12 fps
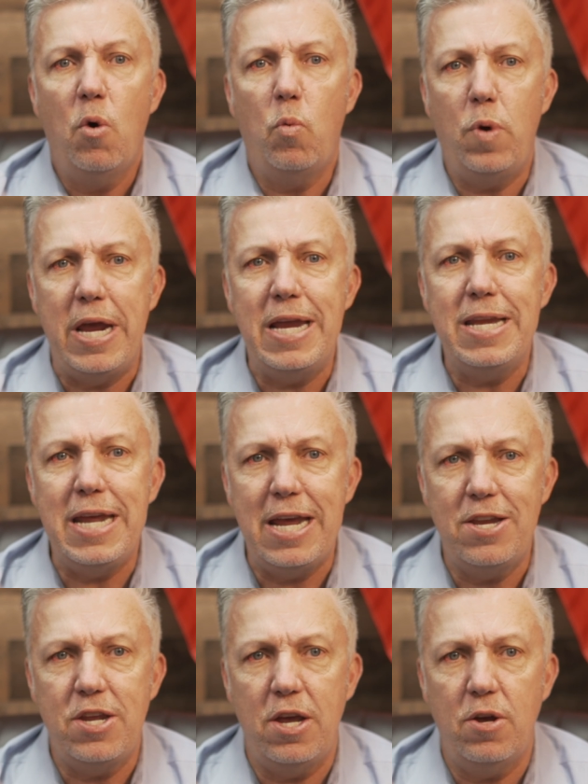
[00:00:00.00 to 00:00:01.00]
We
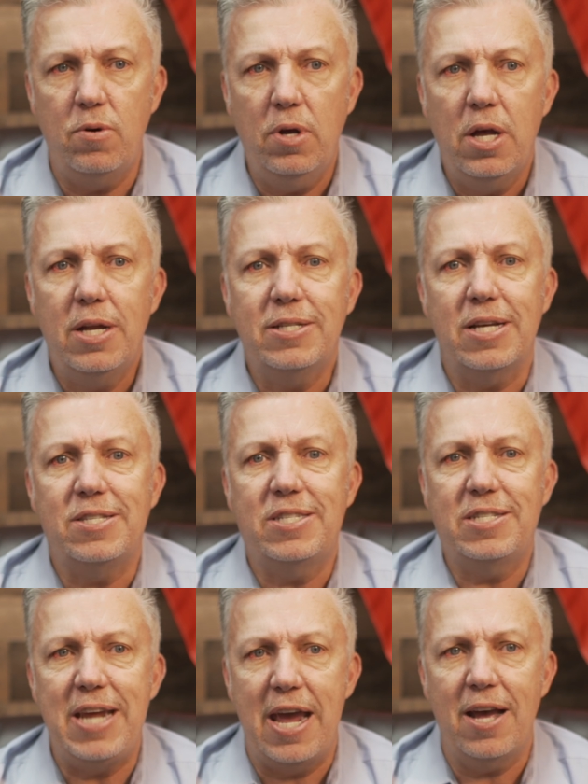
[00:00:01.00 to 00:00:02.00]
need you to
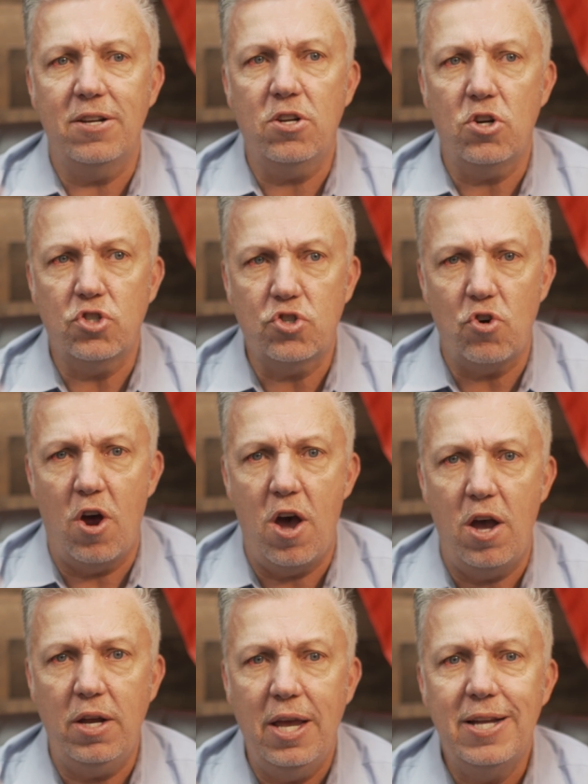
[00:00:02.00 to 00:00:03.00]
stand
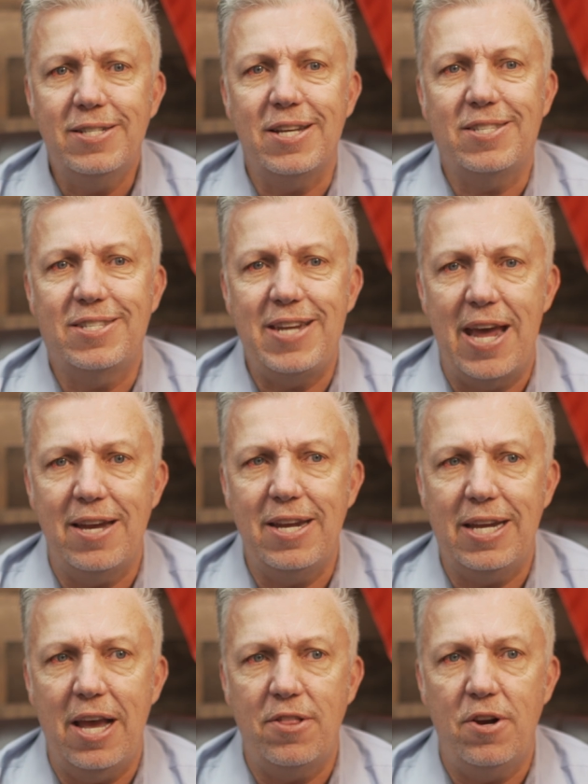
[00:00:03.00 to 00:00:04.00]
strong, to stand
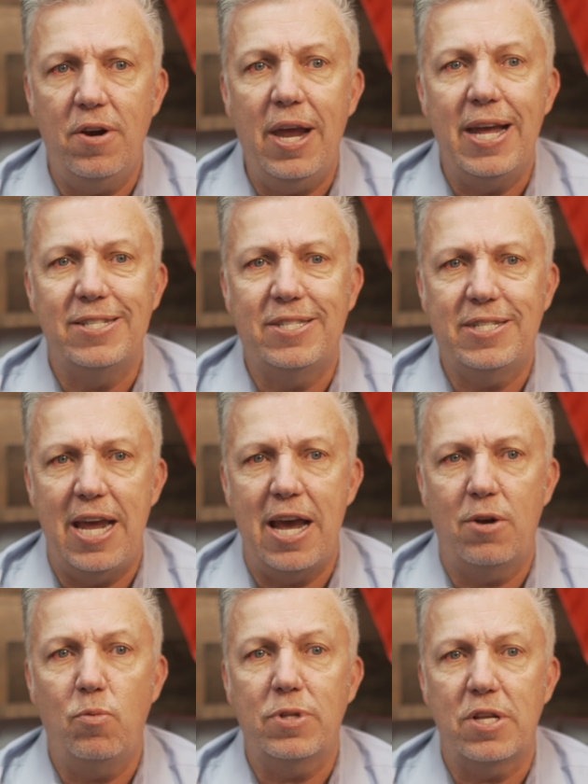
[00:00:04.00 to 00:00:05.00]
together, and
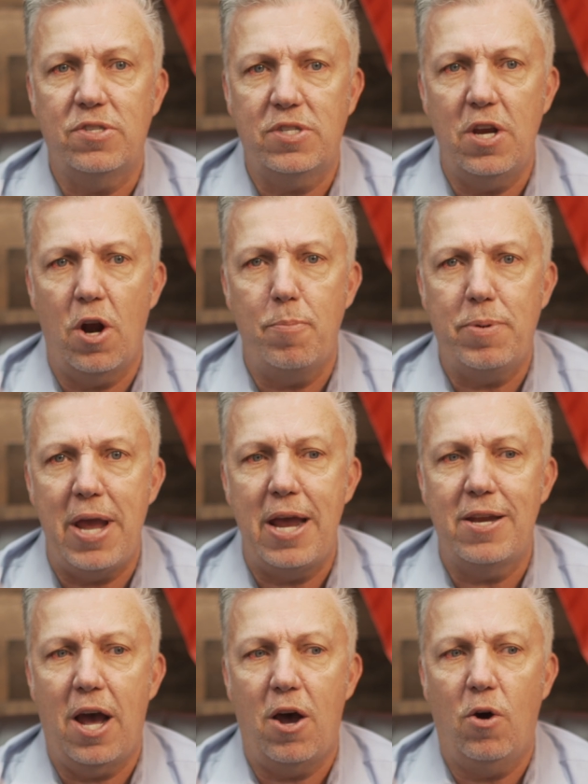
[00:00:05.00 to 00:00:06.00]
stand with the
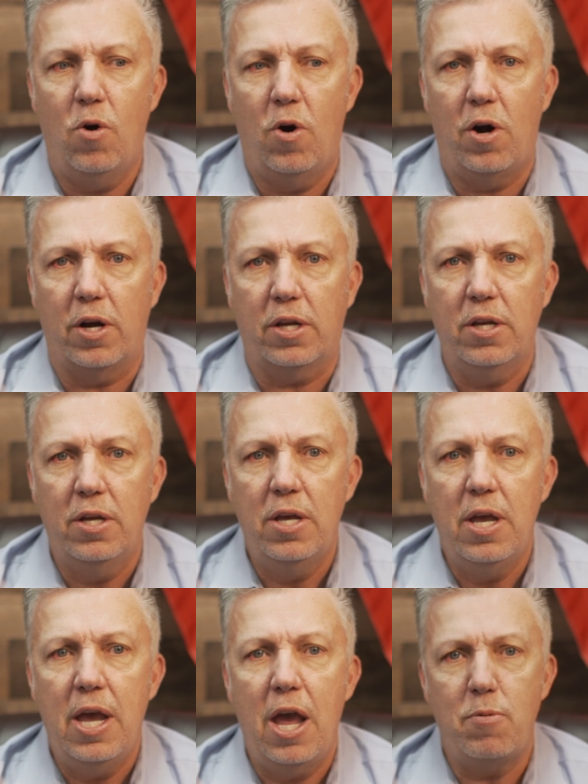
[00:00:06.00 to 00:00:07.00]
CRPA.org.
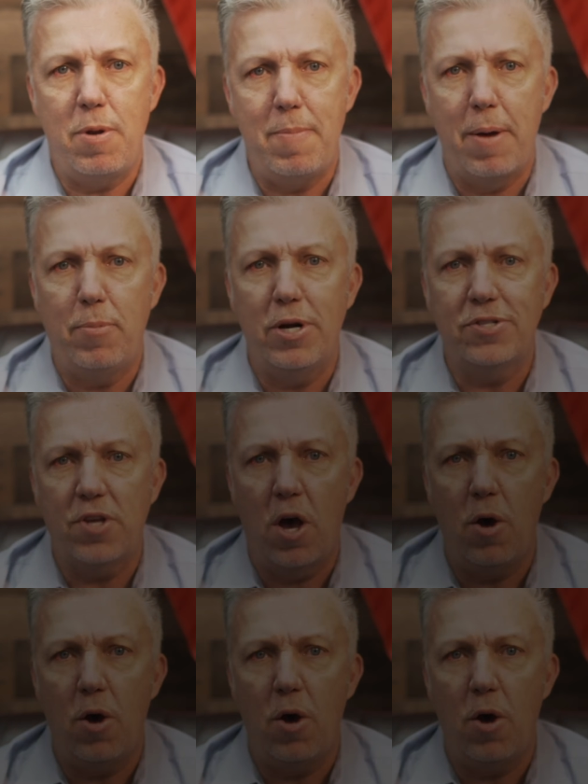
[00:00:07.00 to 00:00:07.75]
And remember, as